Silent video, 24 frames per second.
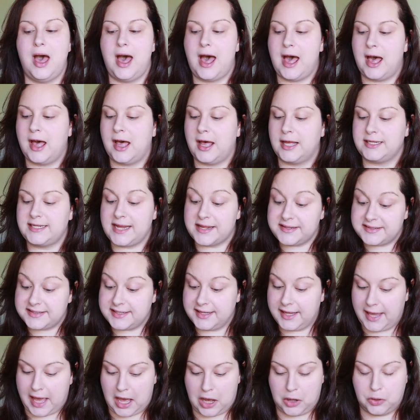
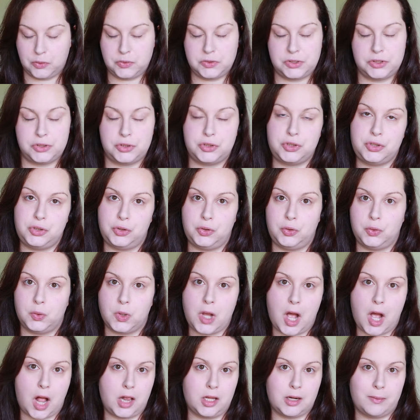testing out two
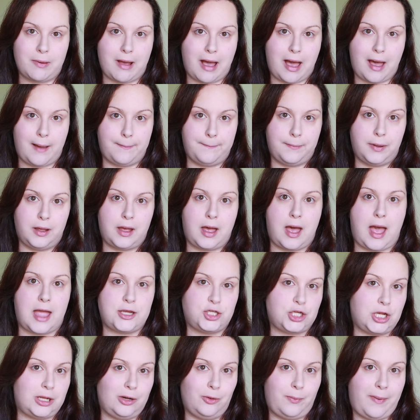ColourPop
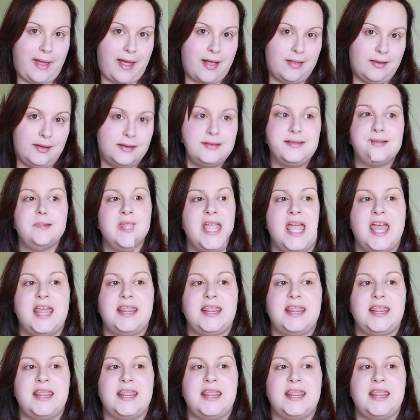eyeshadow palettes.